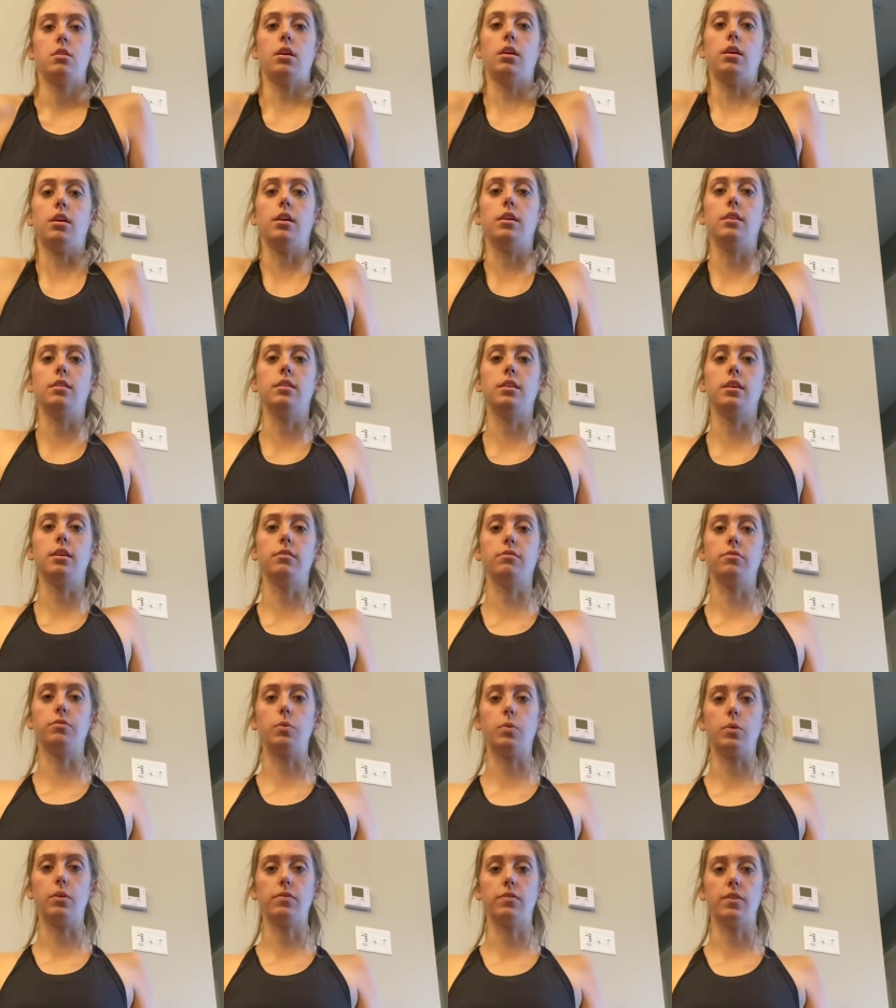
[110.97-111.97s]
And then 4
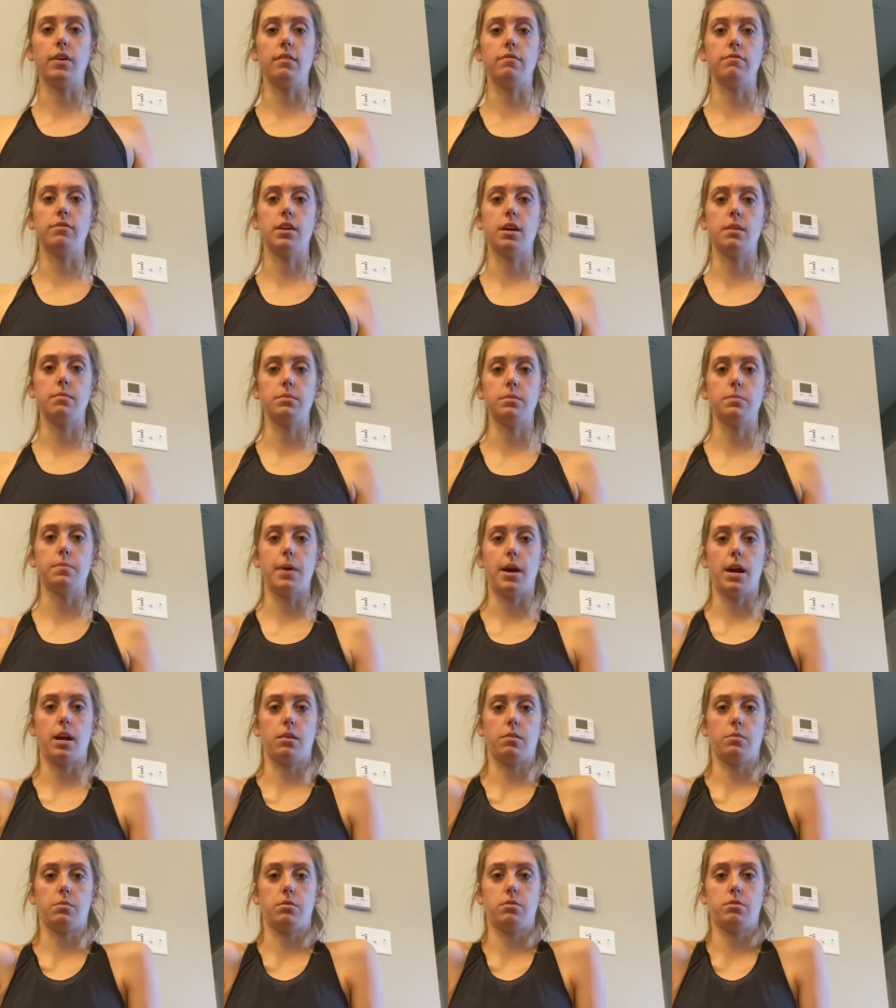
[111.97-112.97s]
to 5 times
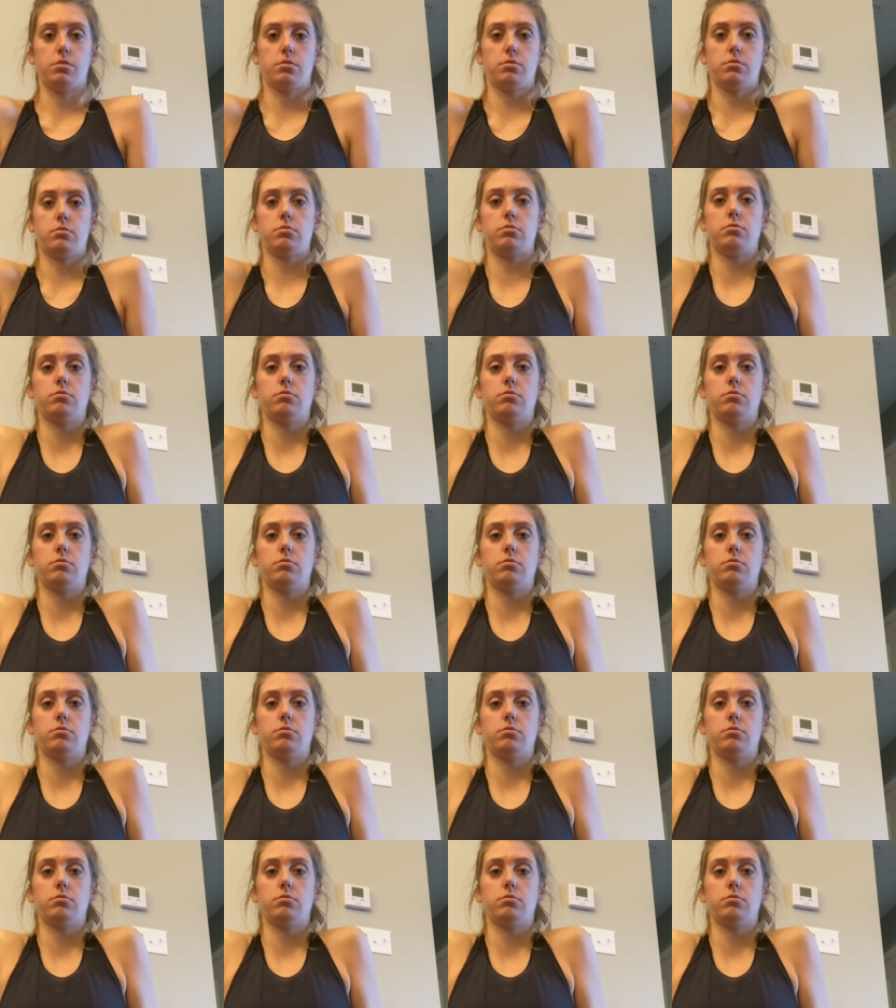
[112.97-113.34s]
backwards.